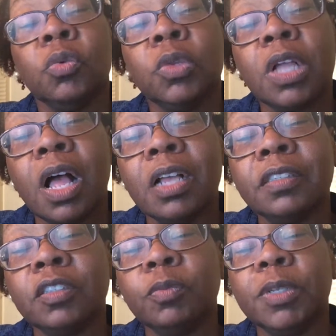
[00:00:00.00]
will
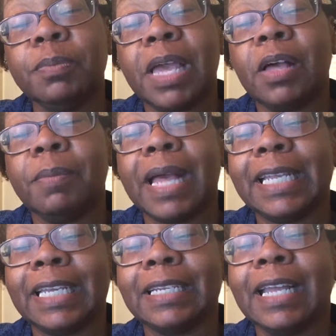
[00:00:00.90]
also be bound by
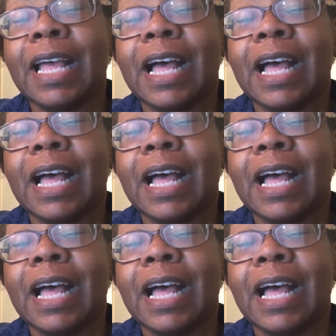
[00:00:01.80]
it